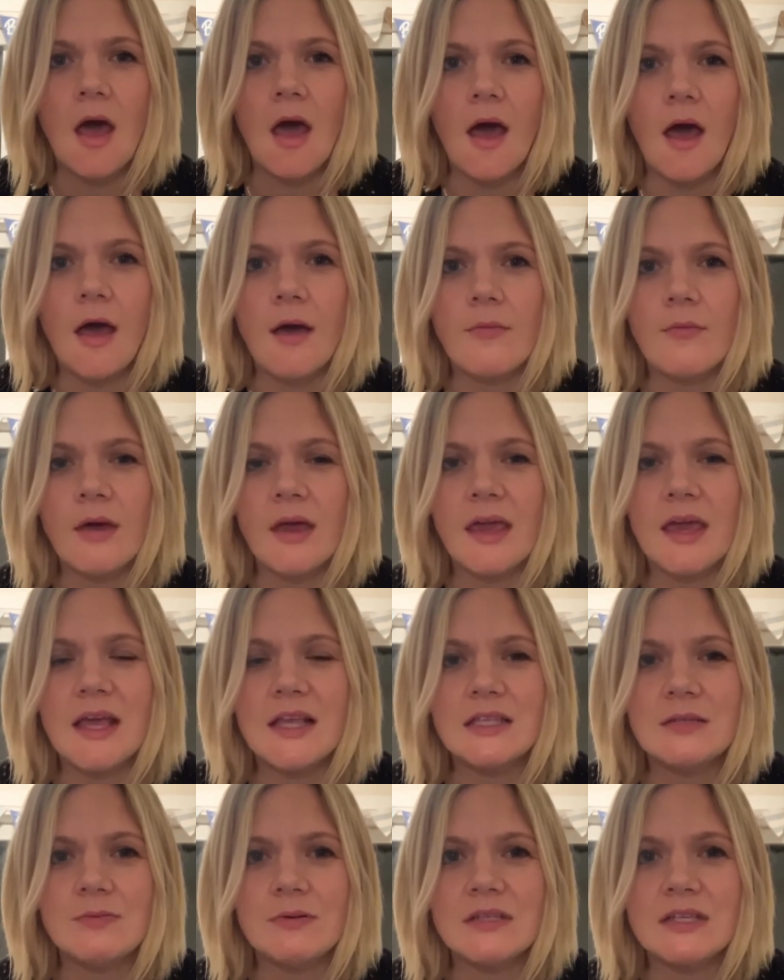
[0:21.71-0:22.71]
My
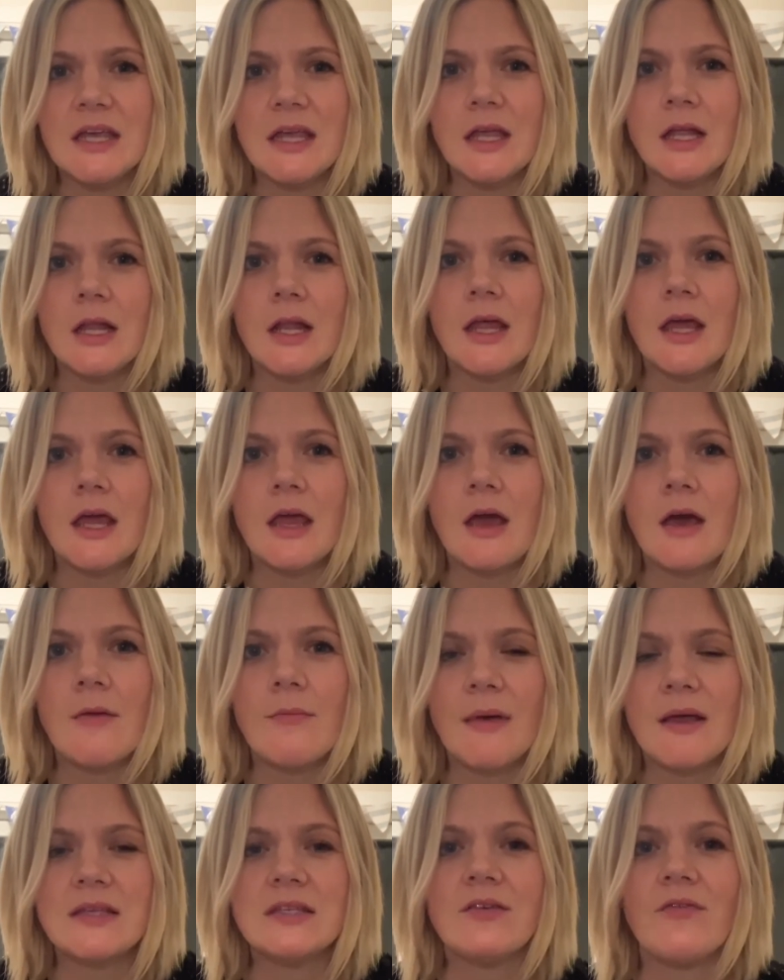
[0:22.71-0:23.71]
kids particularly are
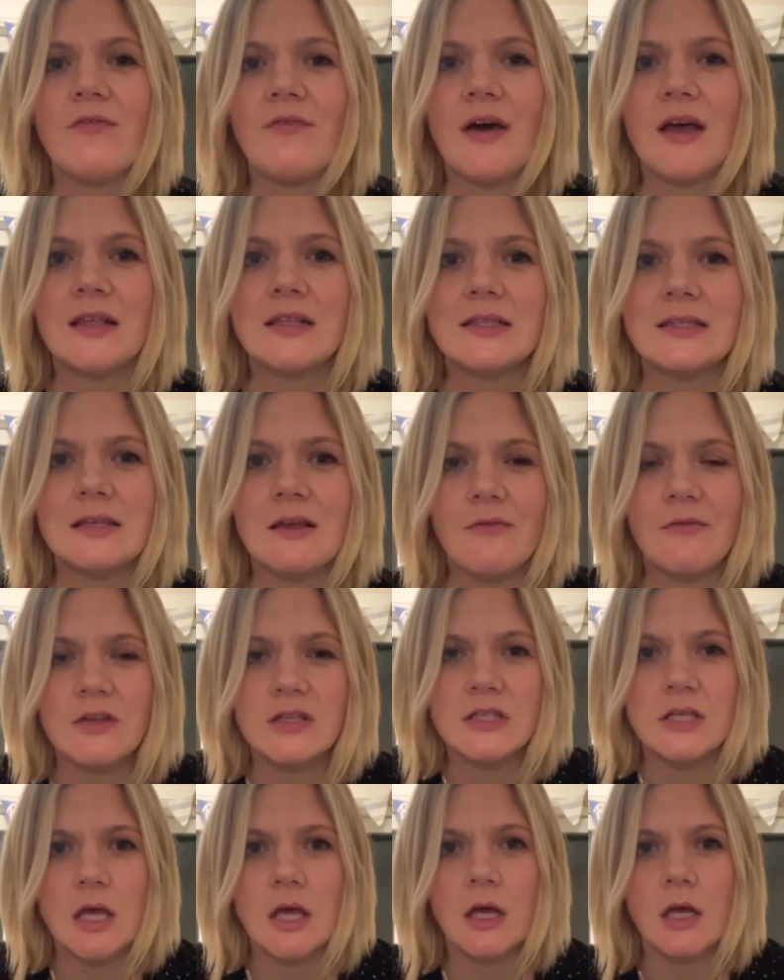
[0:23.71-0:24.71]
massive fans of a
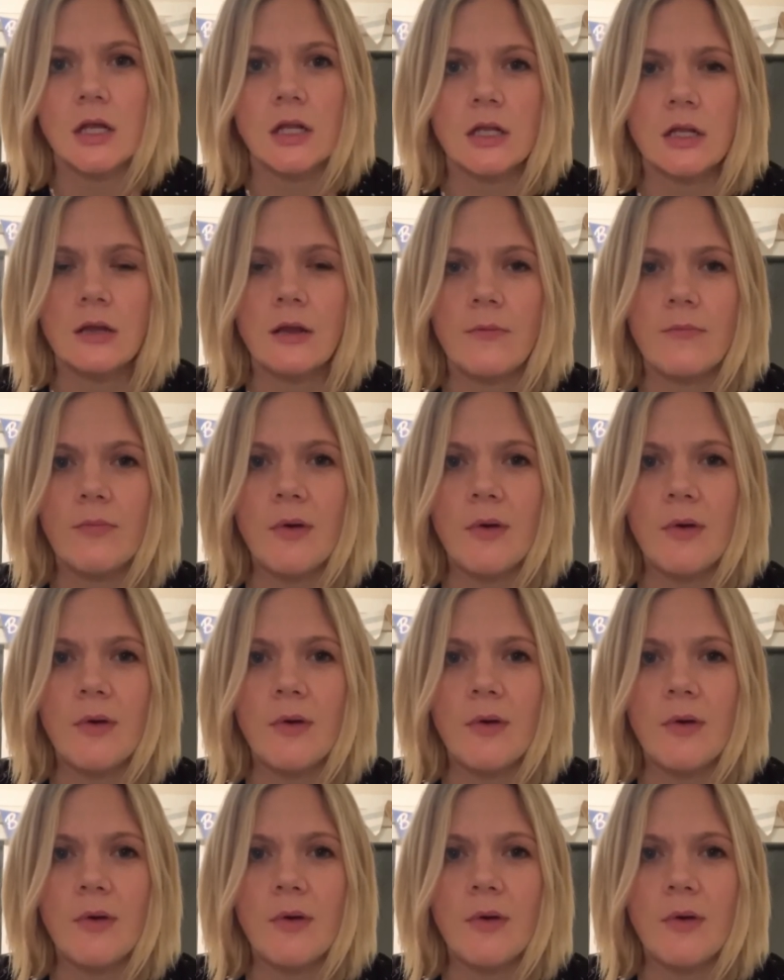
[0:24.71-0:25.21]
certain